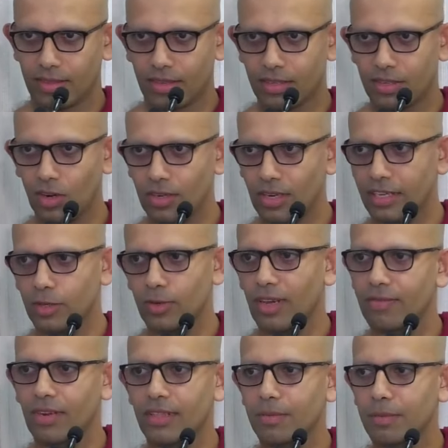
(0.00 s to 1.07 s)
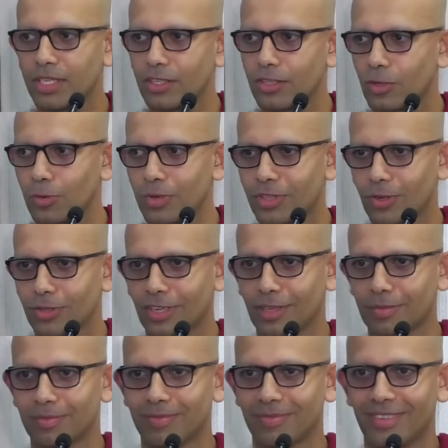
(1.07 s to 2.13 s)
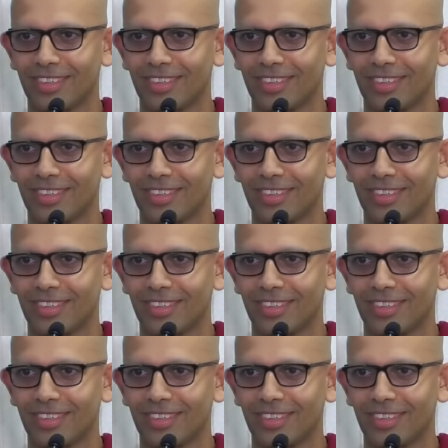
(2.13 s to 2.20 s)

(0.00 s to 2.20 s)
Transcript: It's not like you have nothing better to do with your time.